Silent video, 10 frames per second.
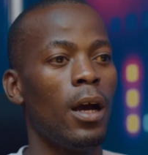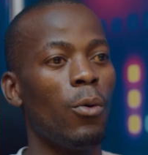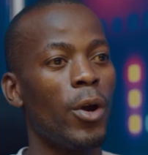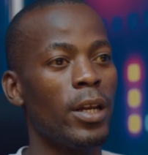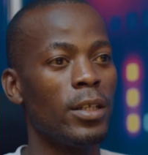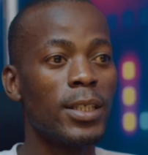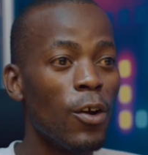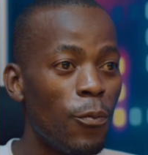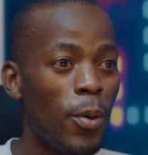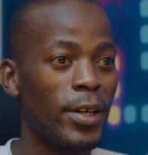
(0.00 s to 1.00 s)
When
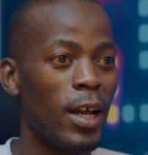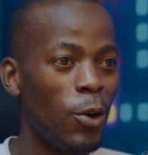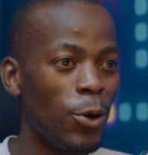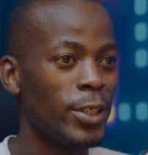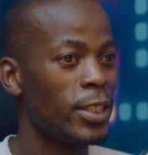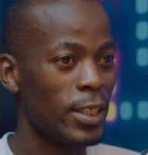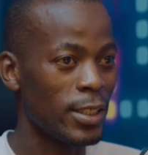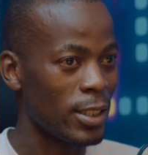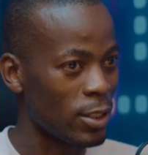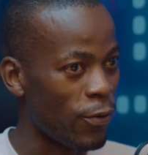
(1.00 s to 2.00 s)
Safe Border launched,
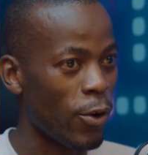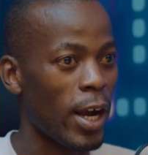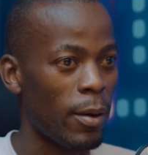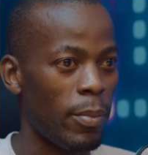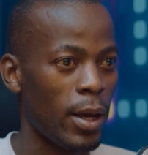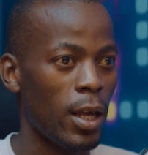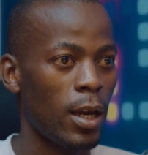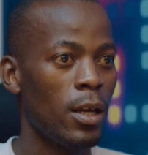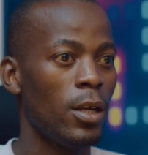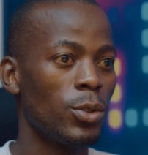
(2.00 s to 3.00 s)
it is for
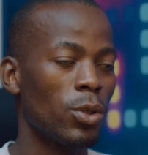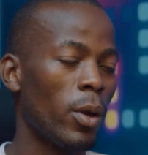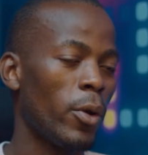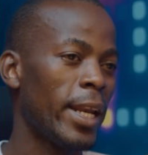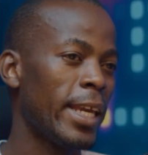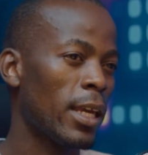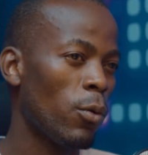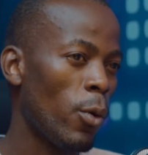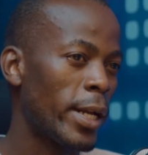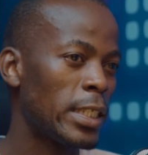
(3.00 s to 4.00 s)
Kampala. So we were like,
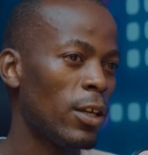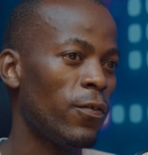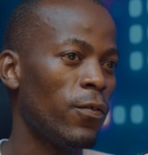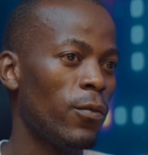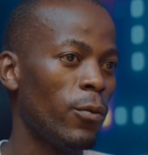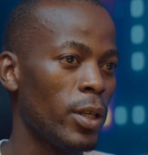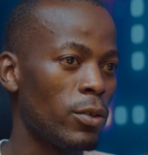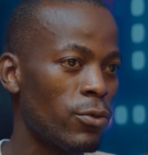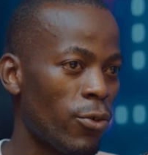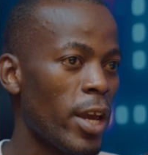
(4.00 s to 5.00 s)
what if we
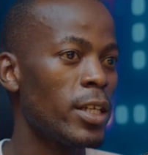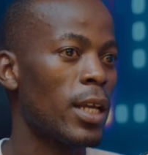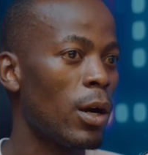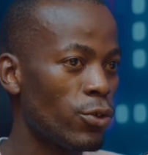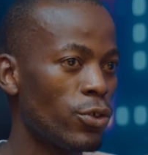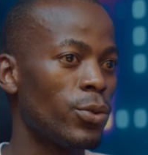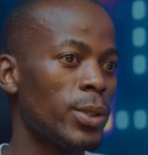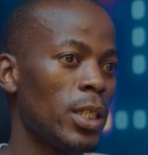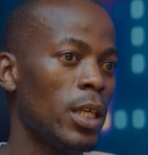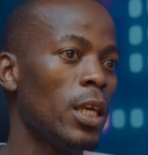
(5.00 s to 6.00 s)
try it out to
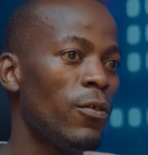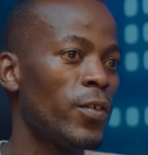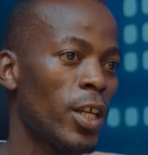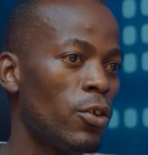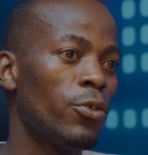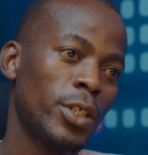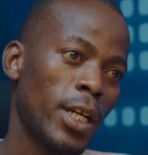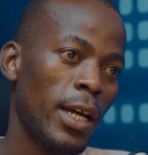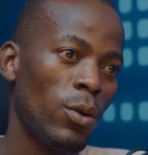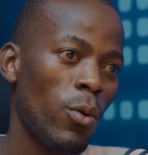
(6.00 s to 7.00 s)
see if technology
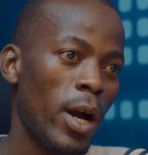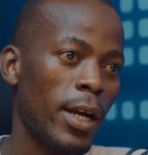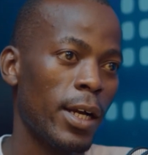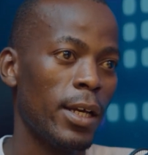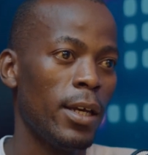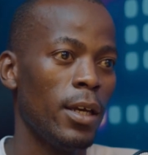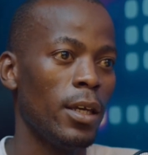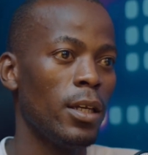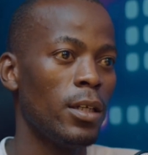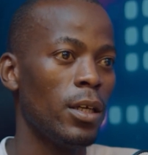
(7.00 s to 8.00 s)
can work
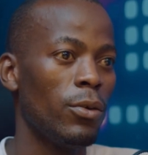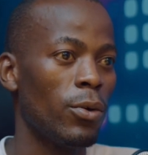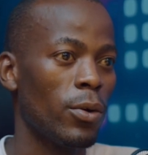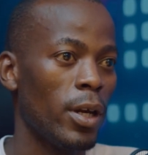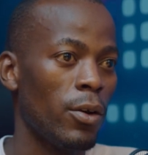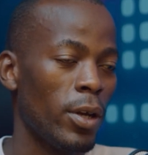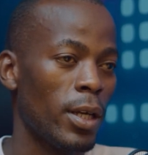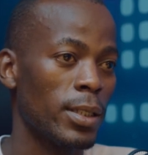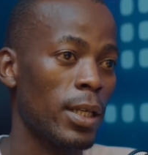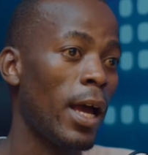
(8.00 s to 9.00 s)
in rural areas?